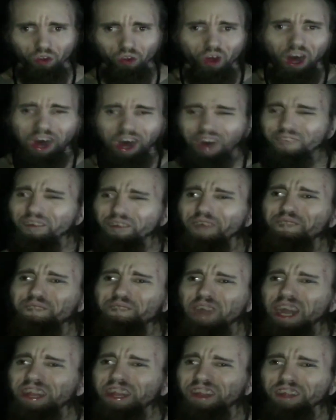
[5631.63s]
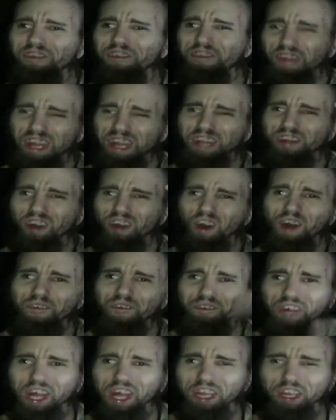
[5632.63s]
I'm going to fight this shit until
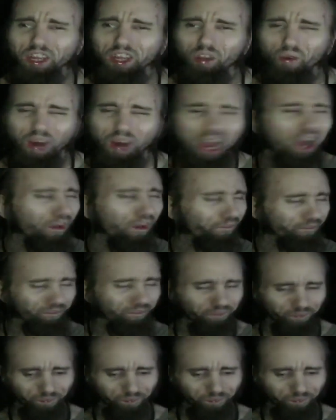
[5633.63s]
I'm dead in the ground.